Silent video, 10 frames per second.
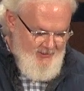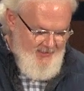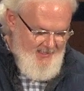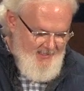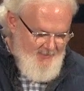
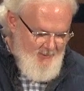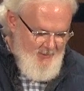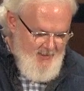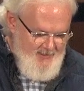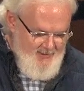And we
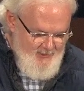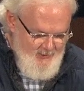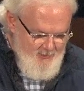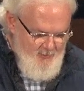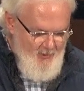went to this
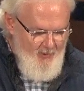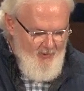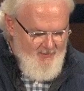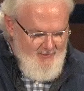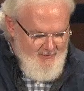
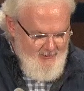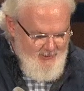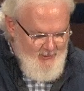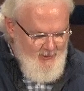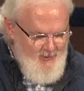small little
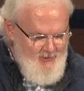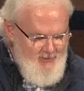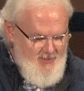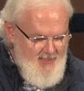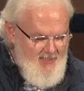
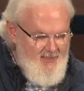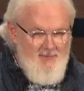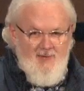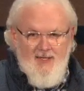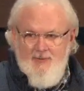church. And in
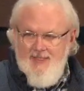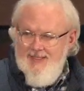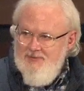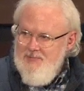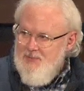fact, we didn't
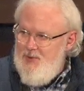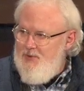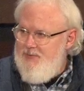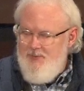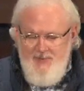even
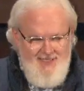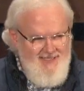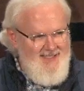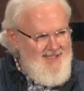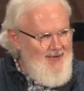move from the
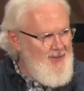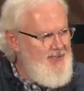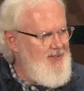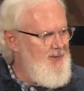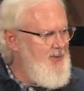city out
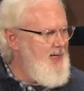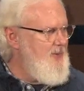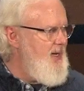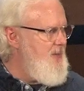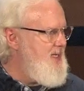here right
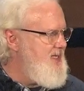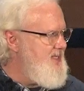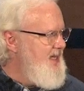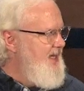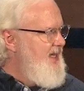away
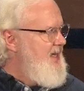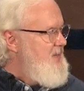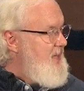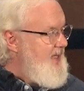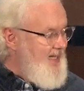because
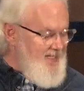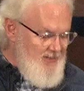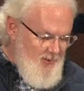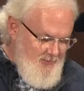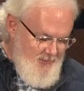my dad didn't
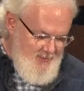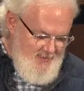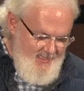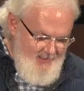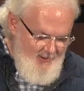know if it would
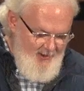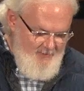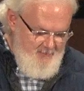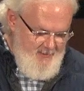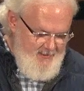take
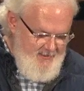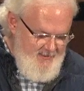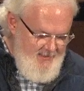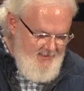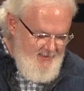off, but it
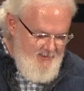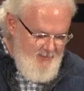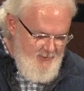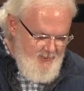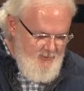did because it
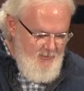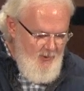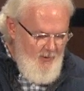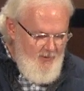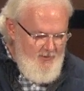was
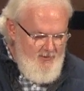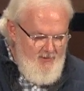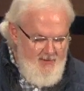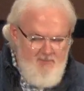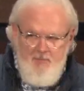small
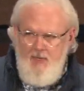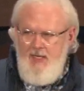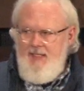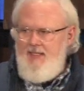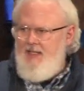and mighty.